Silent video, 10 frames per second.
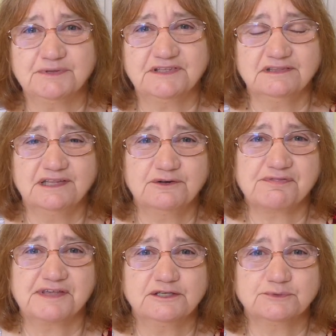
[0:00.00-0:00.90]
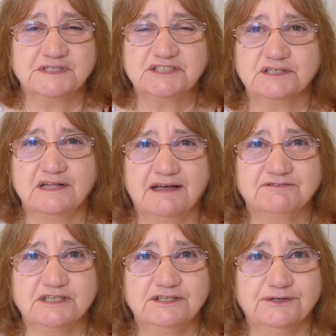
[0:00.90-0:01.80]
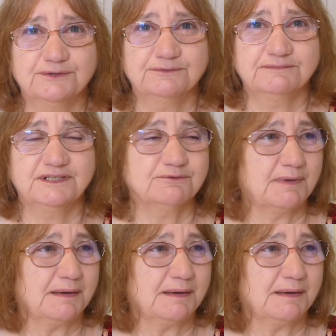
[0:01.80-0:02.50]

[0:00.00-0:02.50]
but the little things we still have to do, you know,